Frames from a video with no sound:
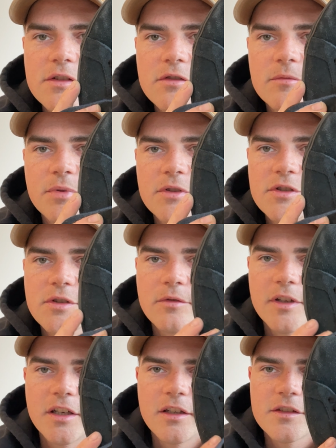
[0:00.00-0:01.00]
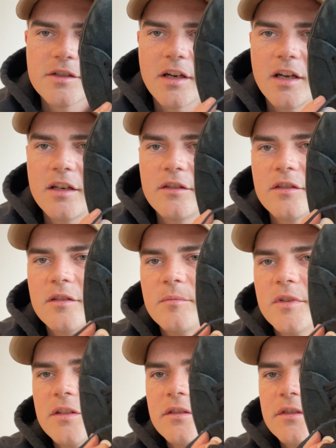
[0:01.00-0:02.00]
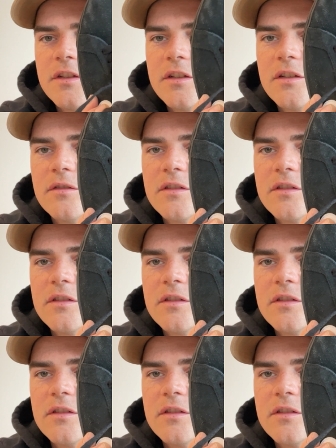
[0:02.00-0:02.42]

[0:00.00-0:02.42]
super square. It's kind of in the middle, you know.